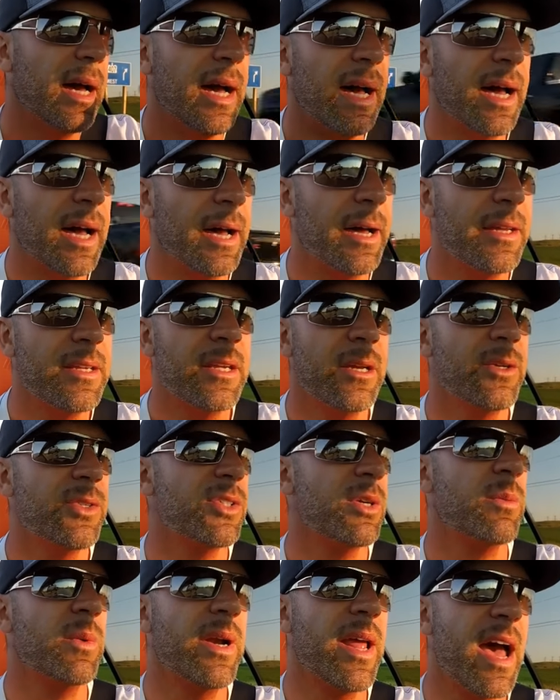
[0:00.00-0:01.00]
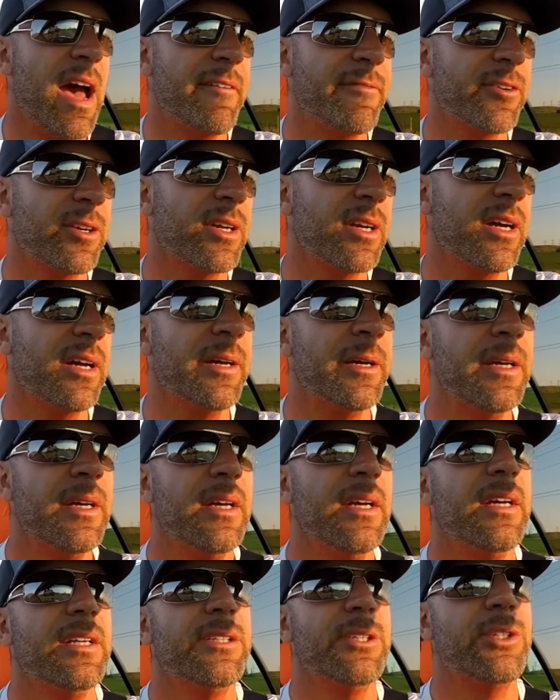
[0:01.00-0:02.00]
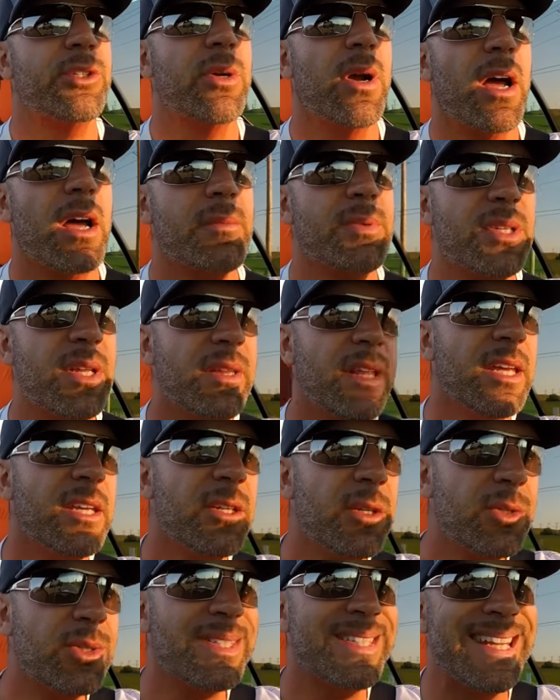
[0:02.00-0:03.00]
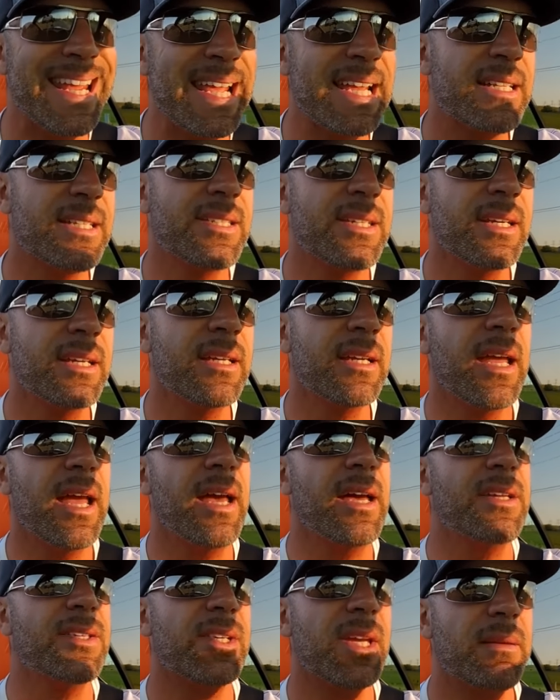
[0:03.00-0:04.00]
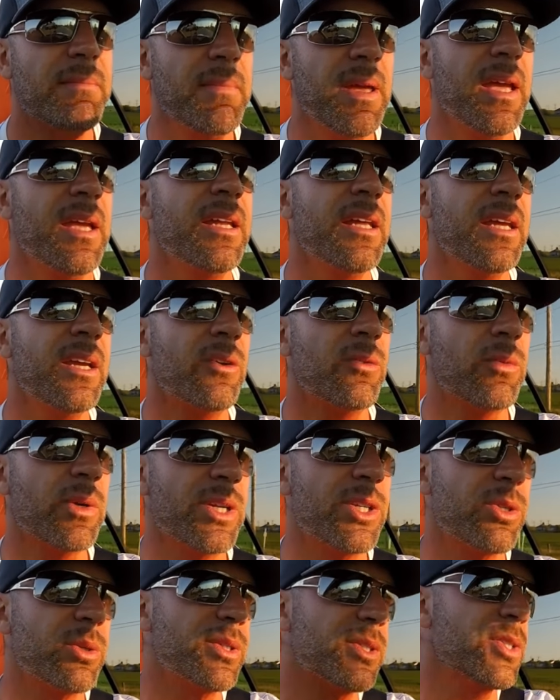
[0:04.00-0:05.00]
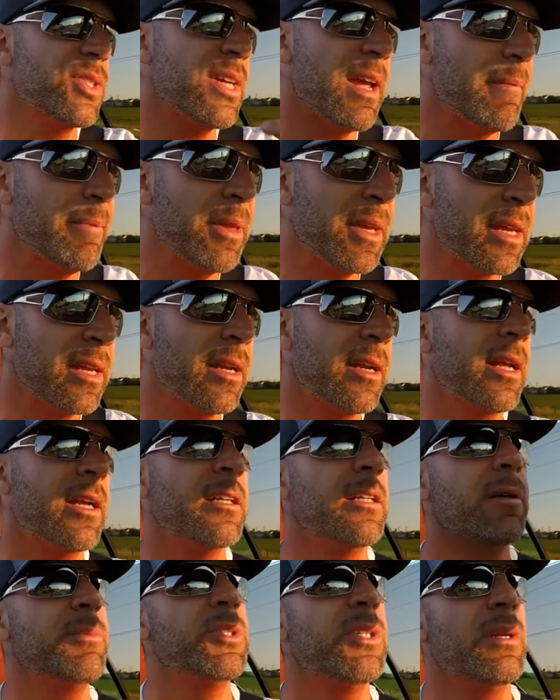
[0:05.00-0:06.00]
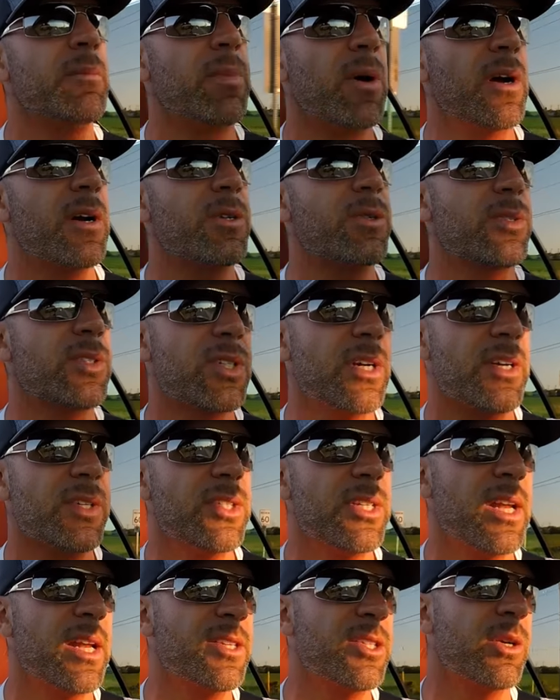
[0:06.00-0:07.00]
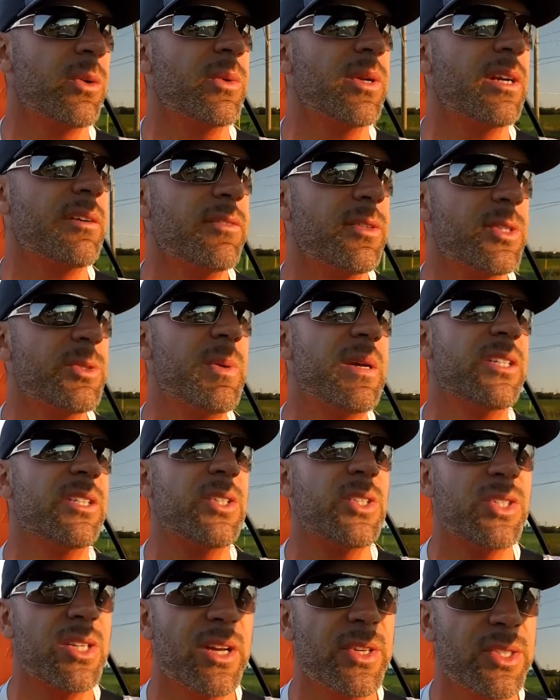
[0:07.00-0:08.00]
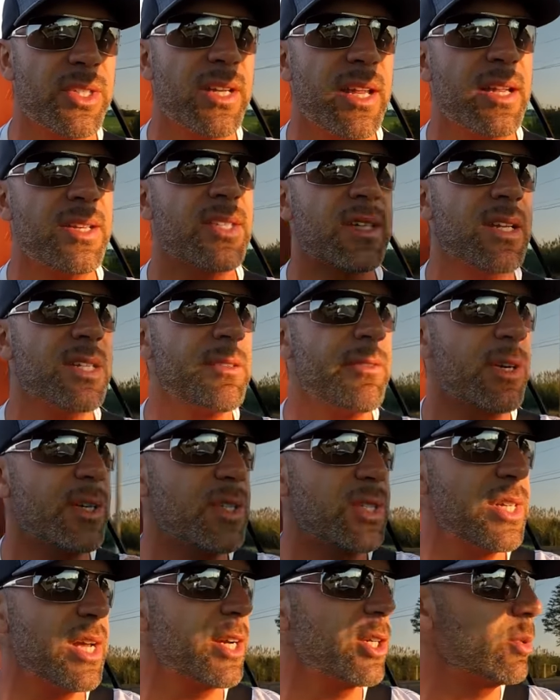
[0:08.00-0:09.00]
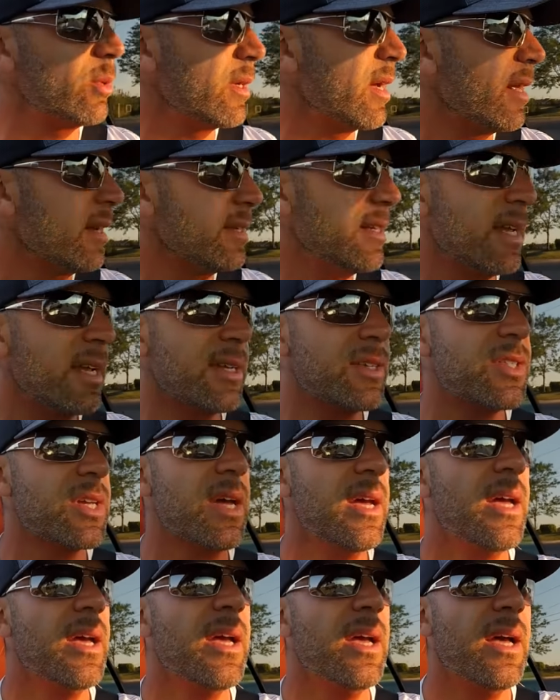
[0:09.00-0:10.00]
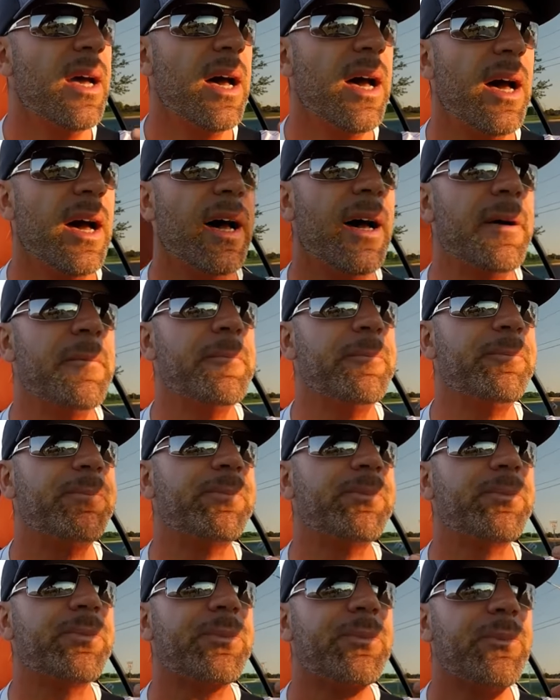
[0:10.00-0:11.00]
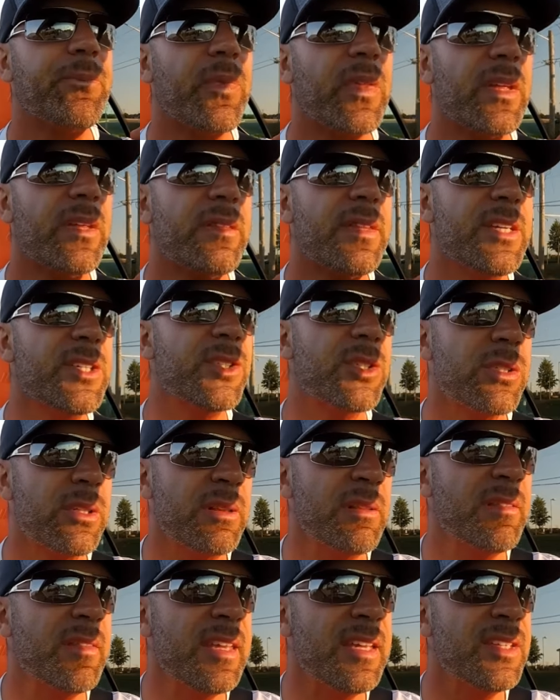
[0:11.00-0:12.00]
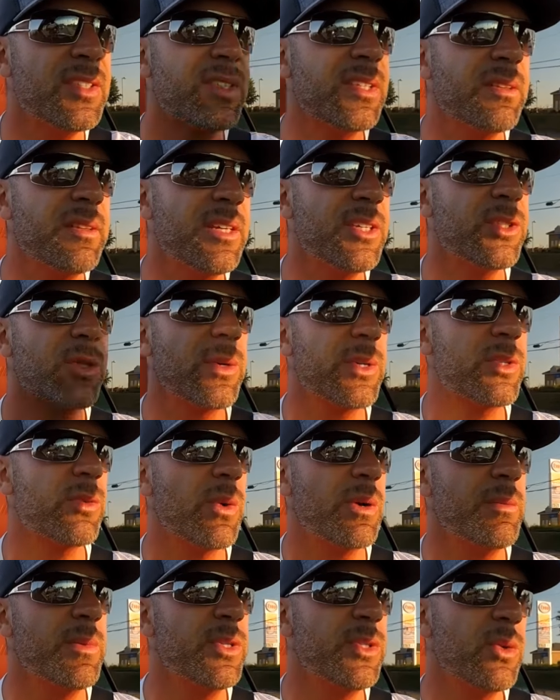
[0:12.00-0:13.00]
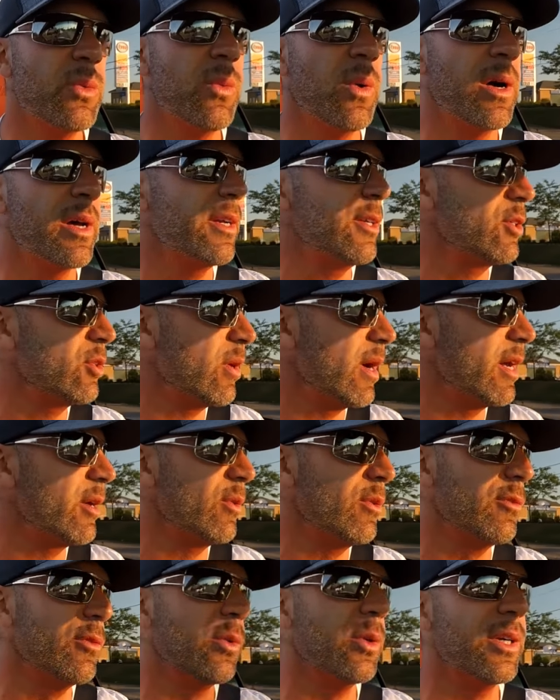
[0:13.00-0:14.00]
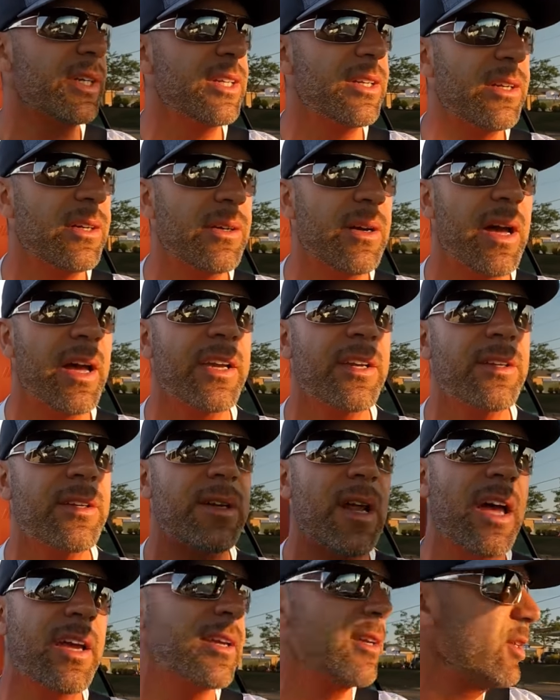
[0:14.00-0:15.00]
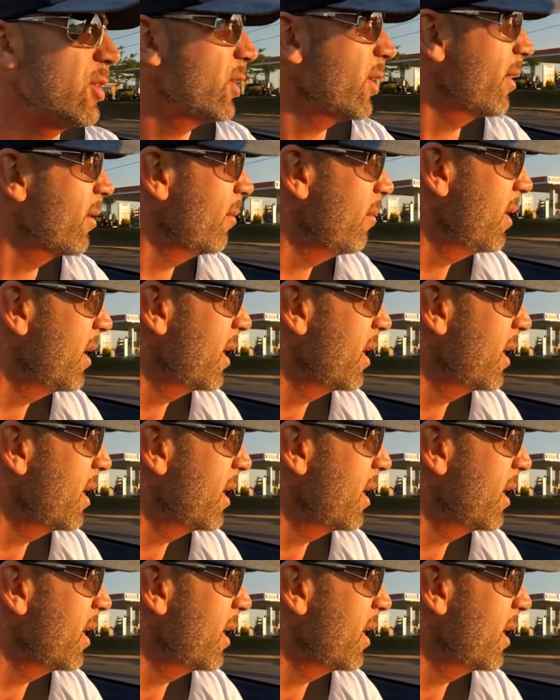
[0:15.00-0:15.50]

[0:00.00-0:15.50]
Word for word: uh, you know, somewhere in Africa to tribes, they use dancing as a mating ritual. It's the same thing in the nightclubs and the bars or salsa dancing, whatever. Especially salsa dancing. It's a very sexual kind of dance. Um, these these these sorts of women you want to try to avoid. You know, I could I could share